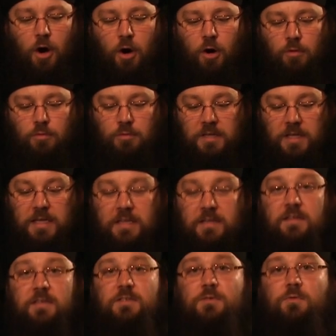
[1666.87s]
Only
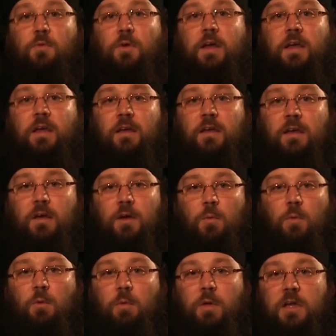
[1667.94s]
in this way
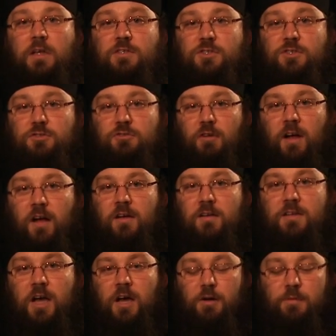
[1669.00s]
will we
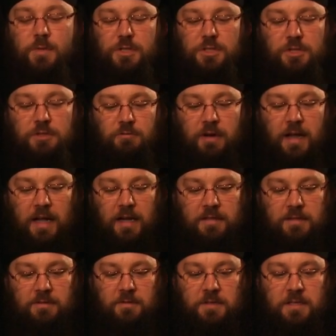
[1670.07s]
construct our missionary
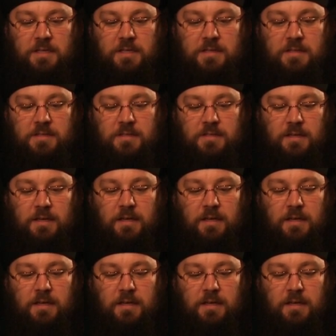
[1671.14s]
activities